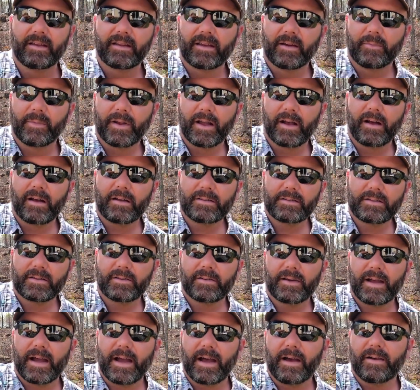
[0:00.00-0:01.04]
And we also
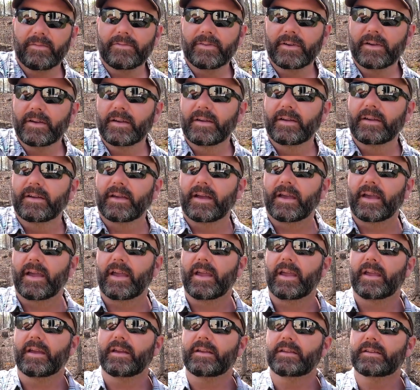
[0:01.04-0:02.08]
have
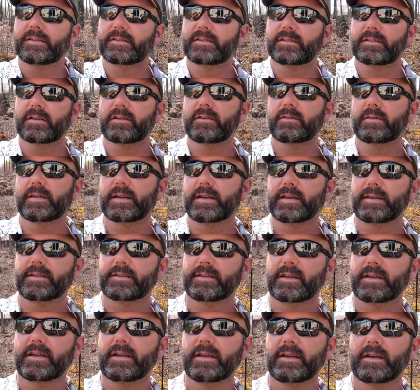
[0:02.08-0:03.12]
a So
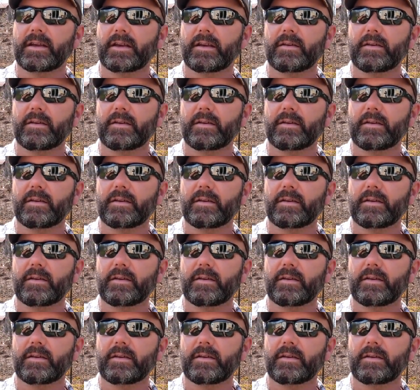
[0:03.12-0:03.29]
Easy